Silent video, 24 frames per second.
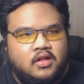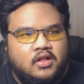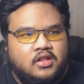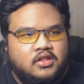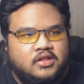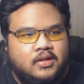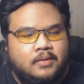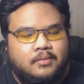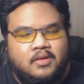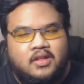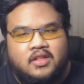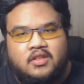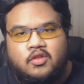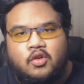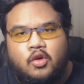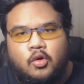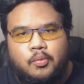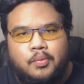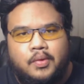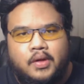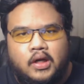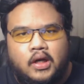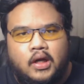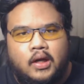something to
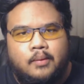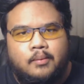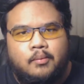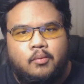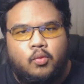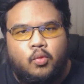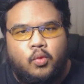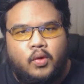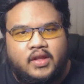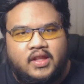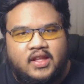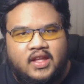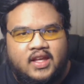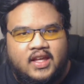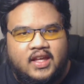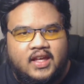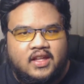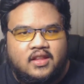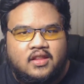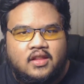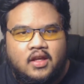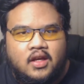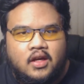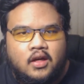open up when they
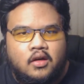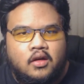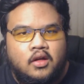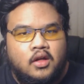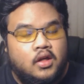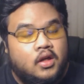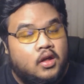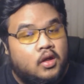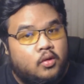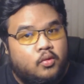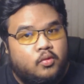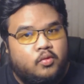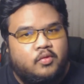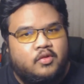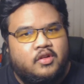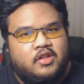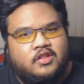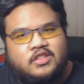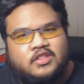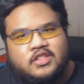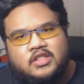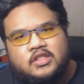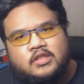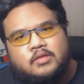get there,
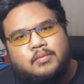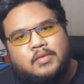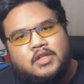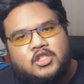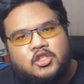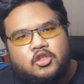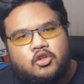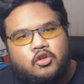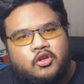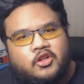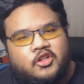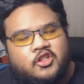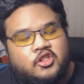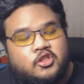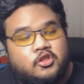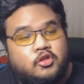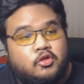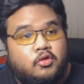which is mission orders.